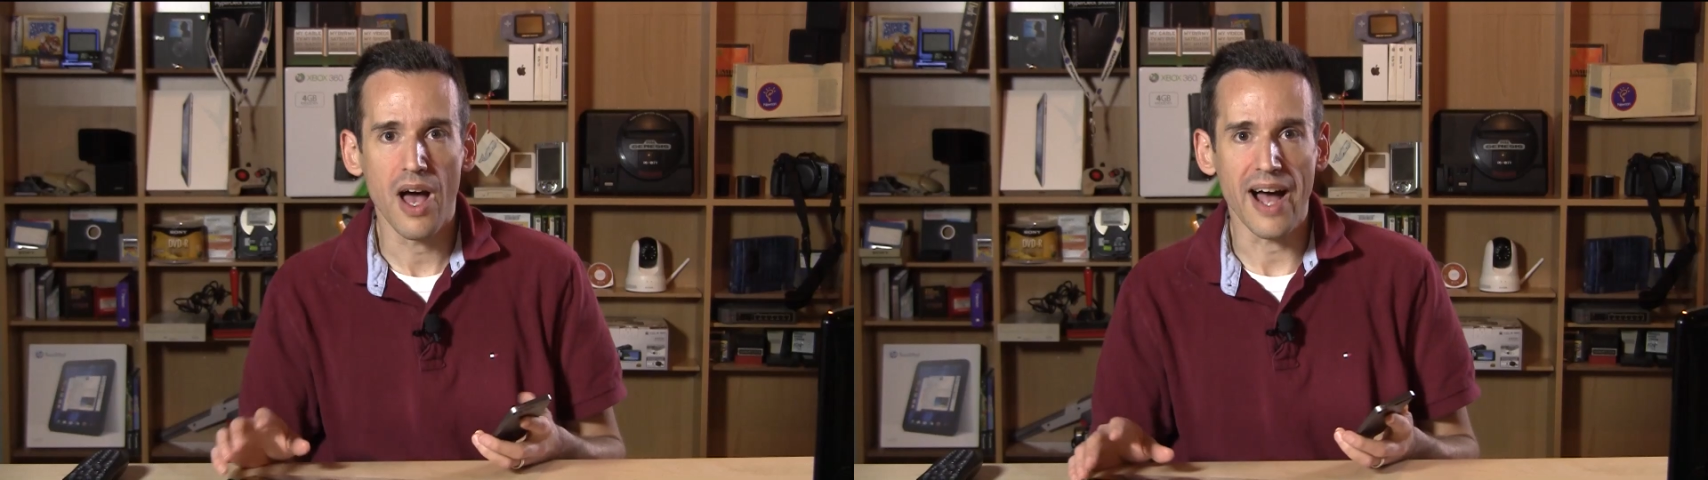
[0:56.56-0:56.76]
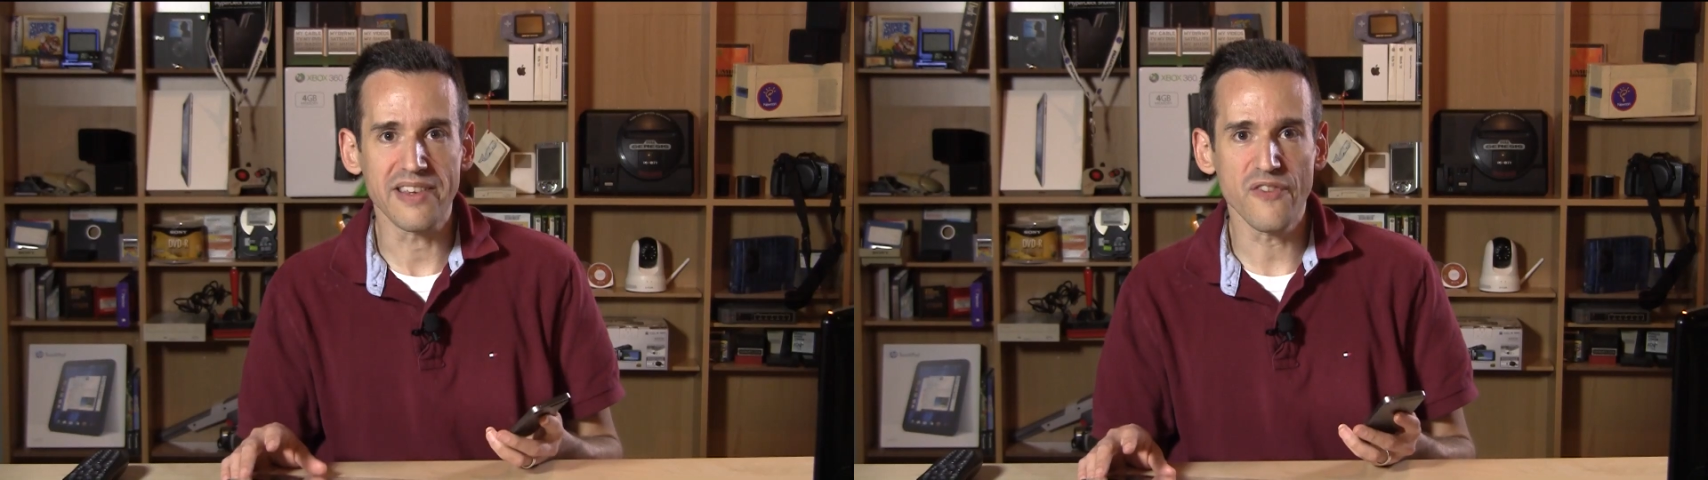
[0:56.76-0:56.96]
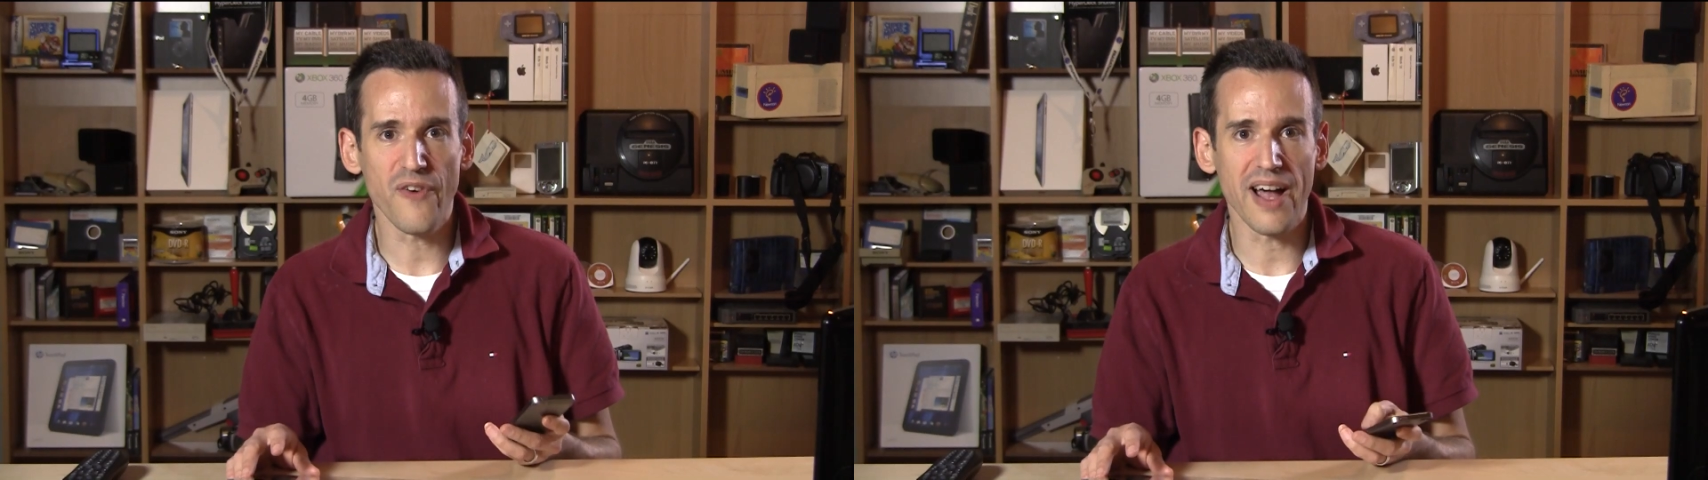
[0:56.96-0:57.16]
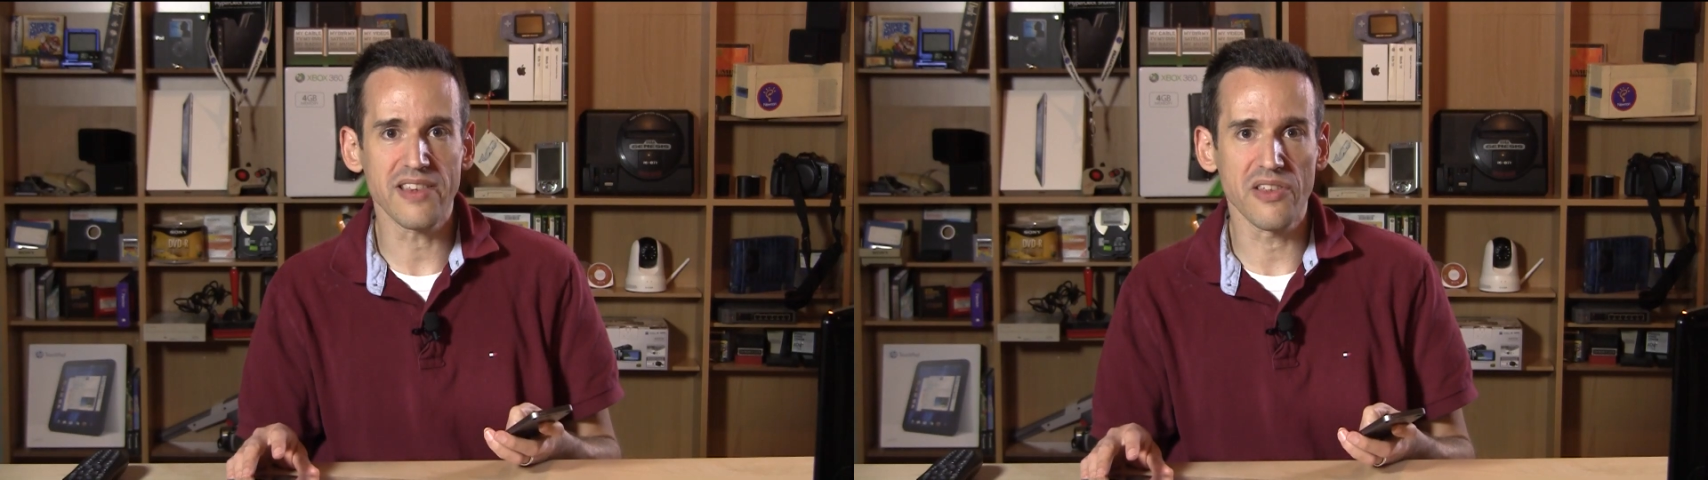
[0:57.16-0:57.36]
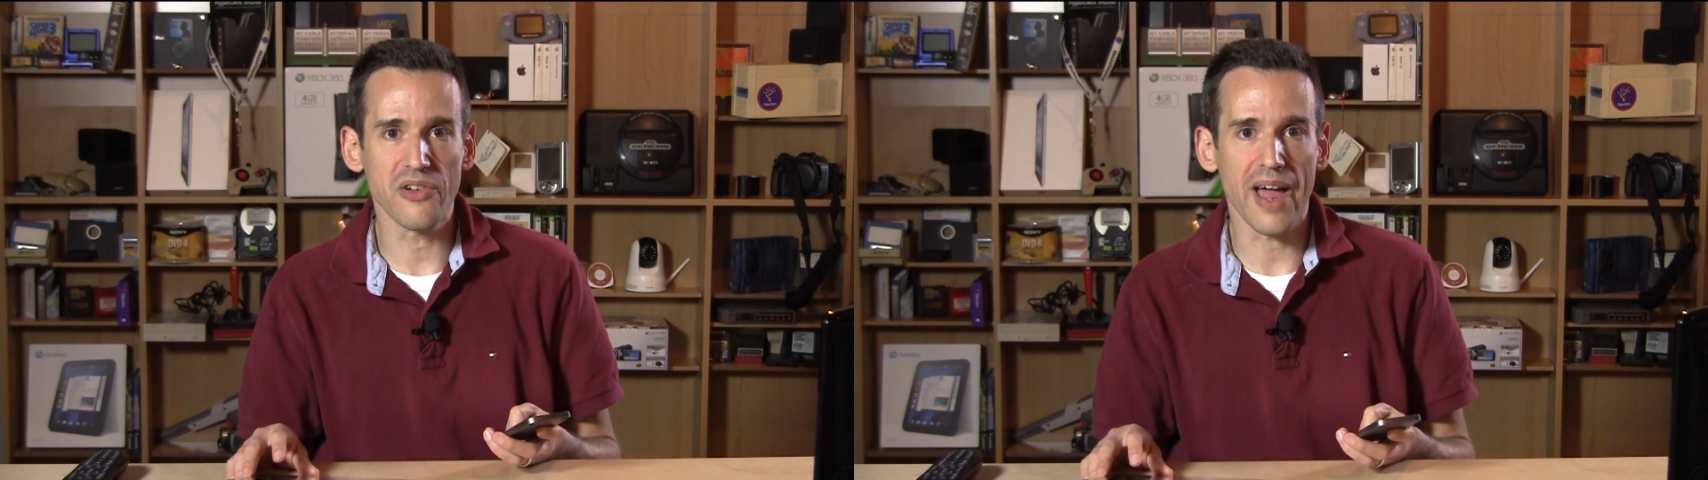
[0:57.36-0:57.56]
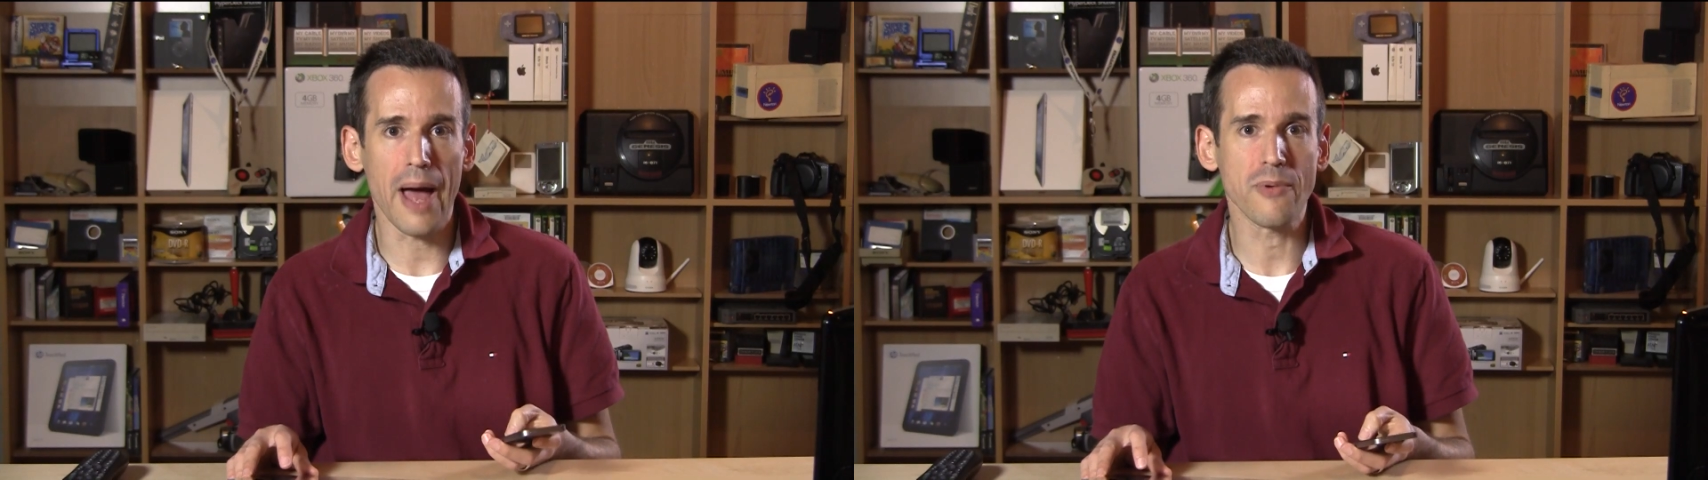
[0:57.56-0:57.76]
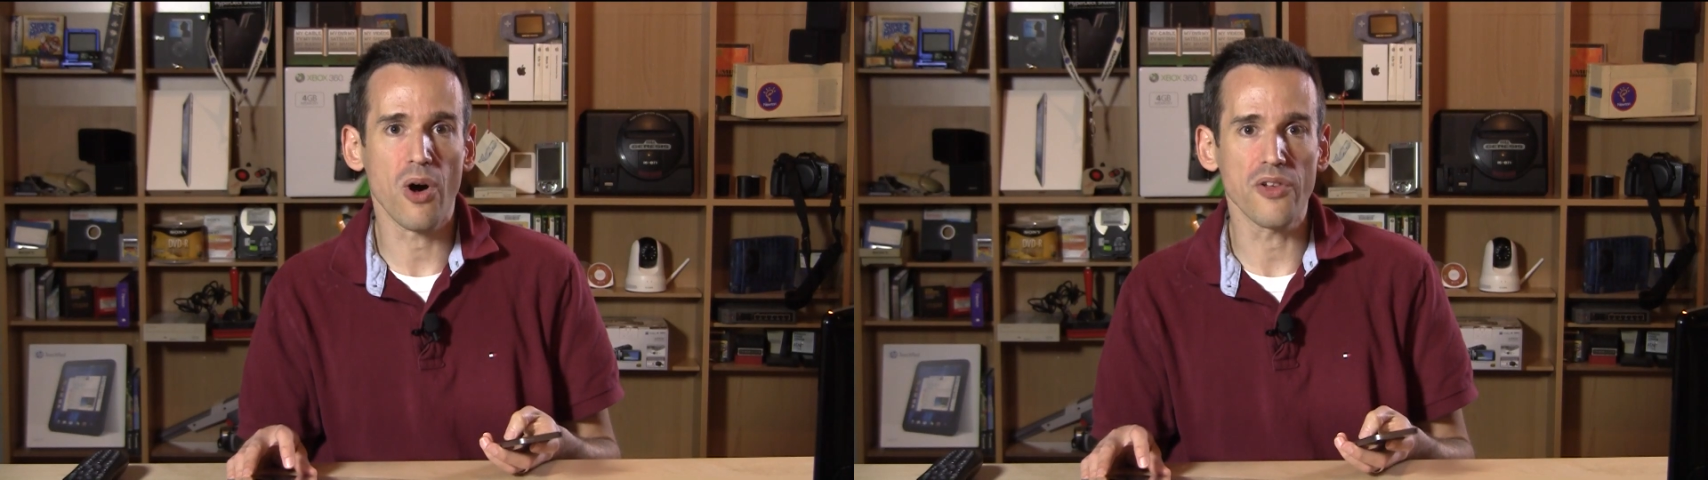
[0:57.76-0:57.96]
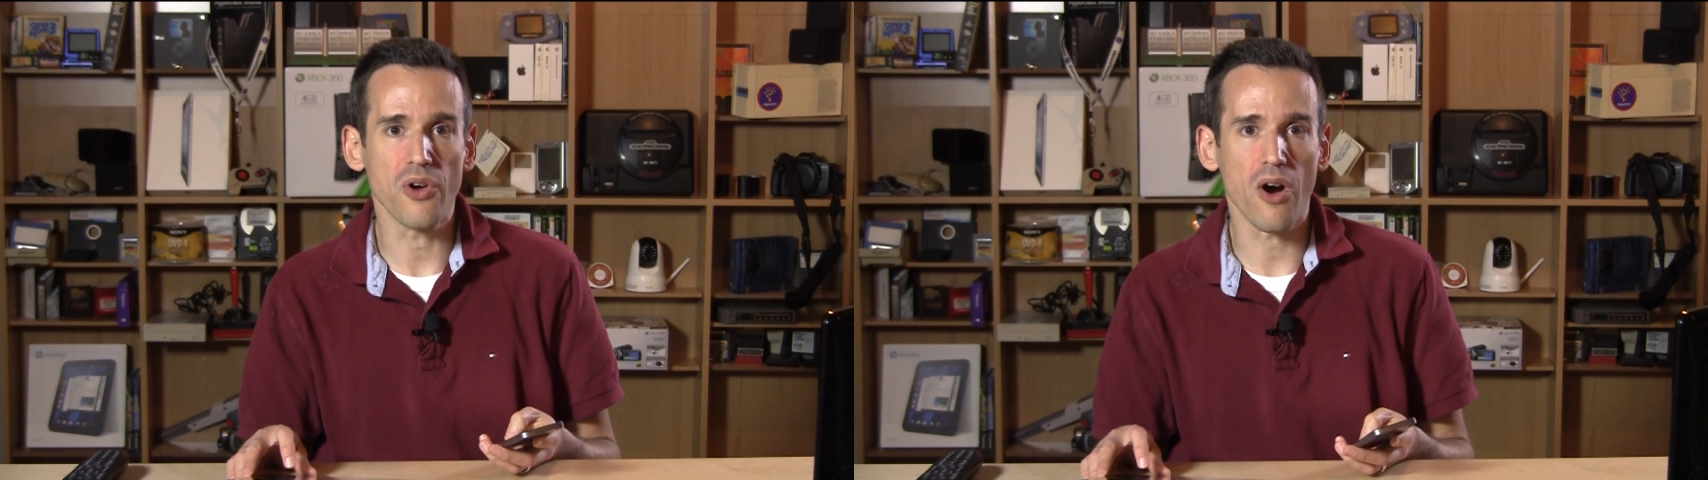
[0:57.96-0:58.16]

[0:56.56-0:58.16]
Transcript: I did find a little app called